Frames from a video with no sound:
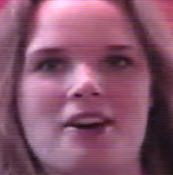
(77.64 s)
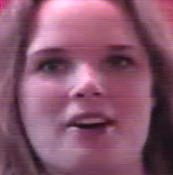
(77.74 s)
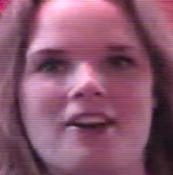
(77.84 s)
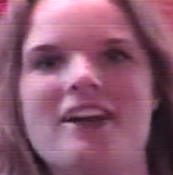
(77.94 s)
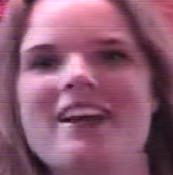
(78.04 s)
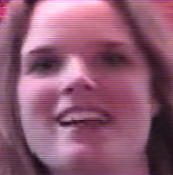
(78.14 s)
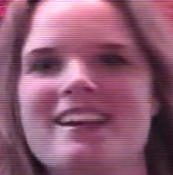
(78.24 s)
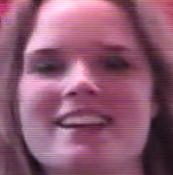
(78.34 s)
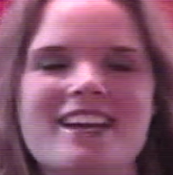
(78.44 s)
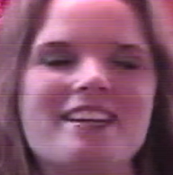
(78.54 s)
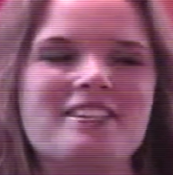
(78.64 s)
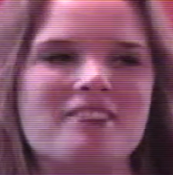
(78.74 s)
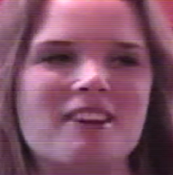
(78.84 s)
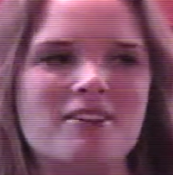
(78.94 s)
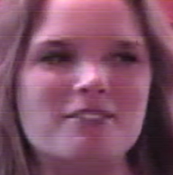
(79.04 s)
No.
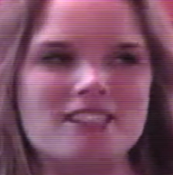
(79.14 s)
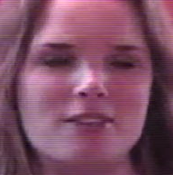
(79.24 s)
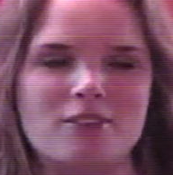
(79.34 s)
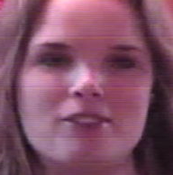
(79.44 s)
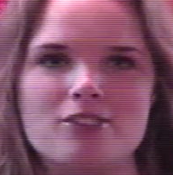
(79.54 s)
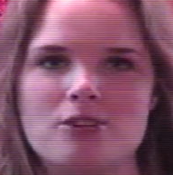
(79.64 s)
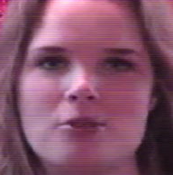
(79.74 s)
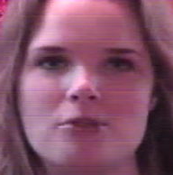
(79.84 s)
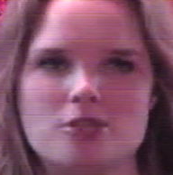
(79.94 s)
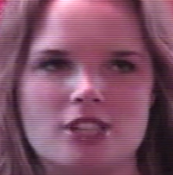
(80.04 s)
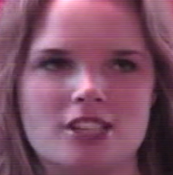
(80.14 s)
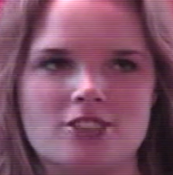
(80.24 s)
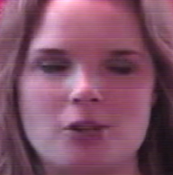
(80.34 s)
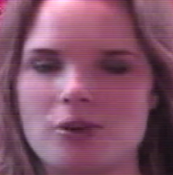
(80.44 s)
So I would say, if you have a strong-willed child,